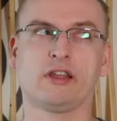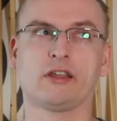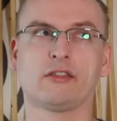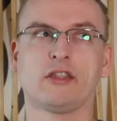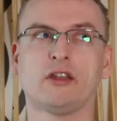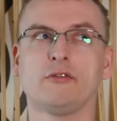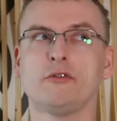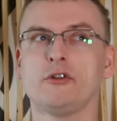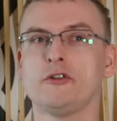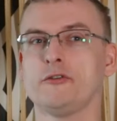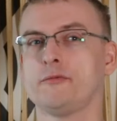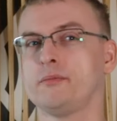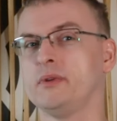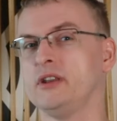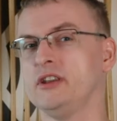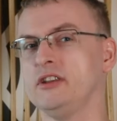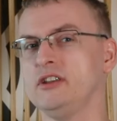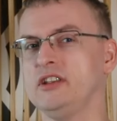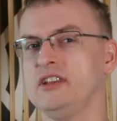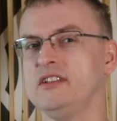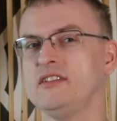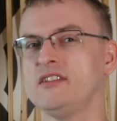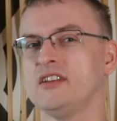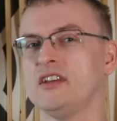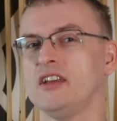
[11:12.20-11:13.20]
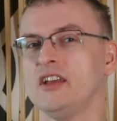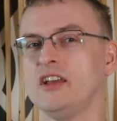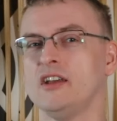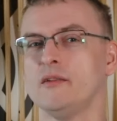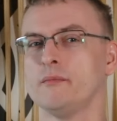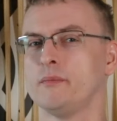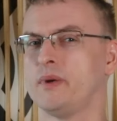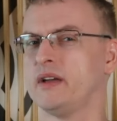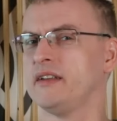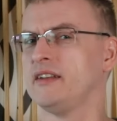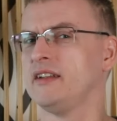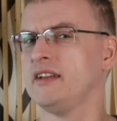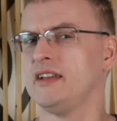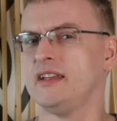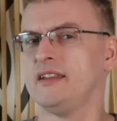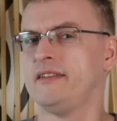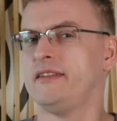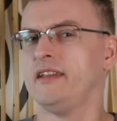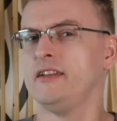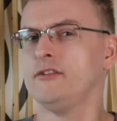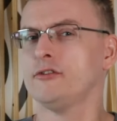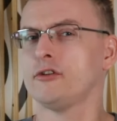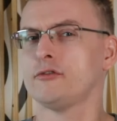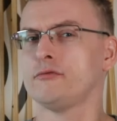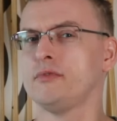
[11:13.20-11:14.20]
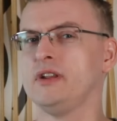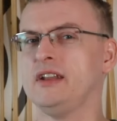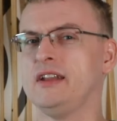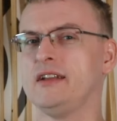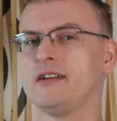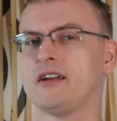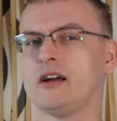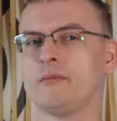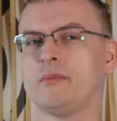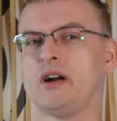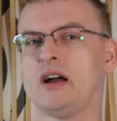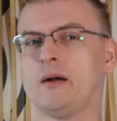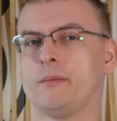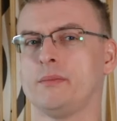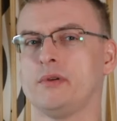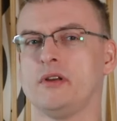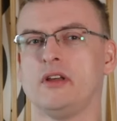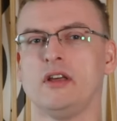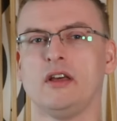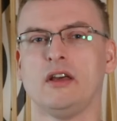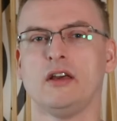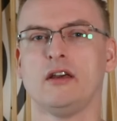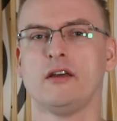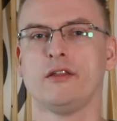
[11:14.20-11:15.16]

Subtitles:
Like that would have been neat, but it did not really come up.